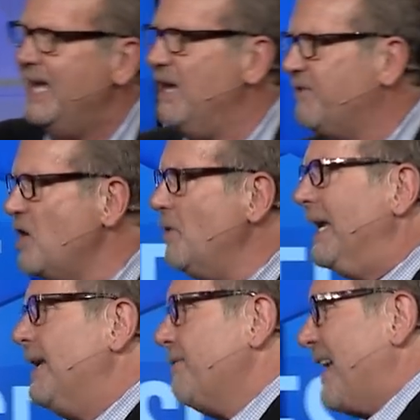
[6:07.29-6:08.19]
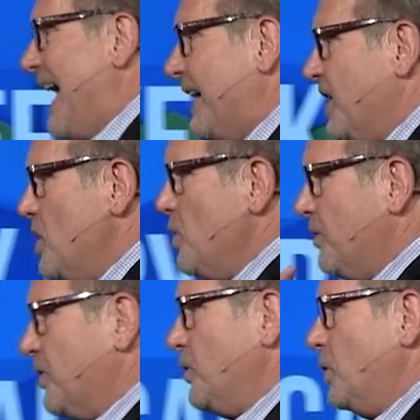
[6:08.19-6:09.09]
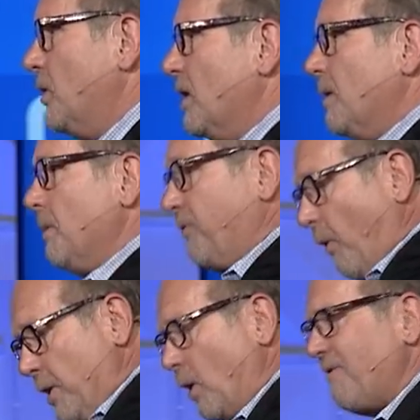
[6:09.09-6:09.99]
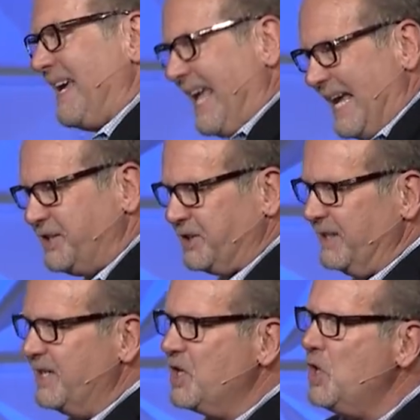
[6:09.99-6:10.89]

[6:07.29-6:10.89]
If you live like you do before you go on vacation,